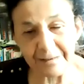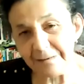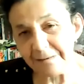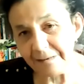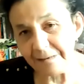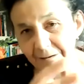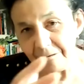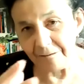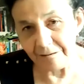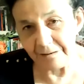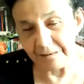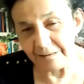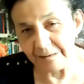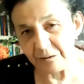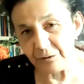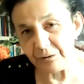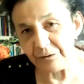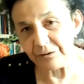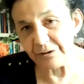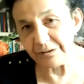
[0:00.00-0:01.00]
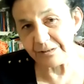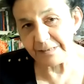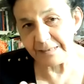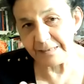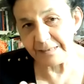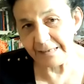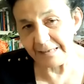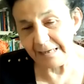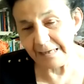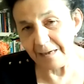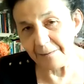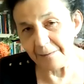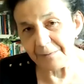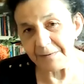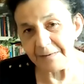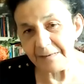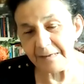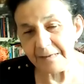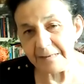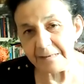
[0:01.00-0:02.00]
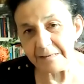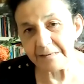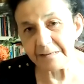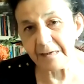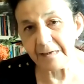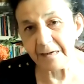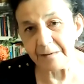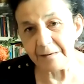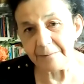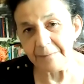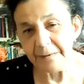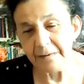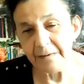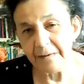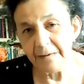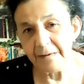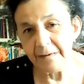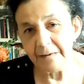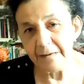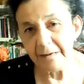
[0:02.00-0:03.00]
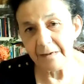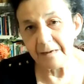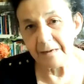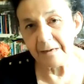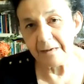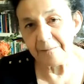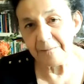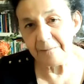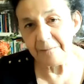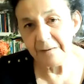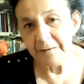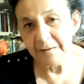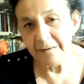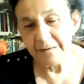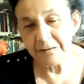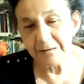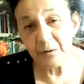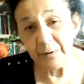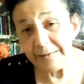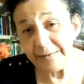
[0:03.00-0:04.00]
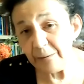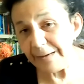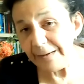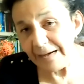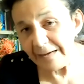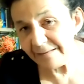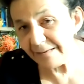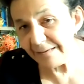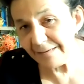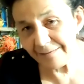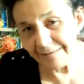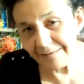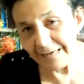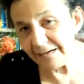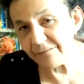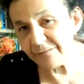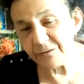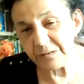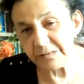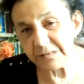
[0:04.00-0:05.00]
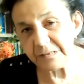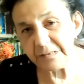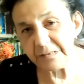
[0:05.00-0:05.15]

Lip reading: you know, these surges that can happen anytime. So anyway, I think the efforts